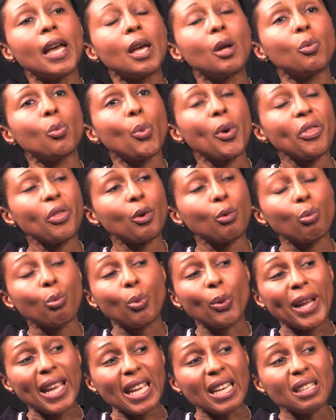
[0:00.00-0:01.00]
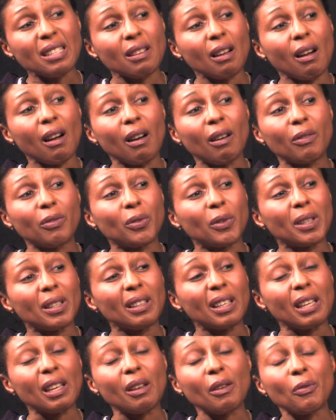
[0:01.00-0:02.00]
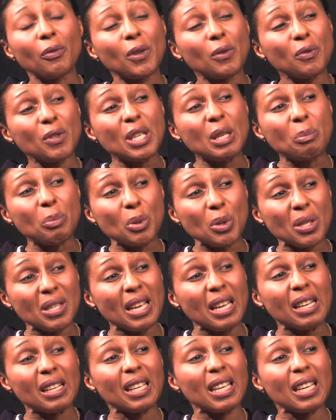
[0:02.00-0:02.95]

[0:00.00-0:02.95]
with a rate of like 15%,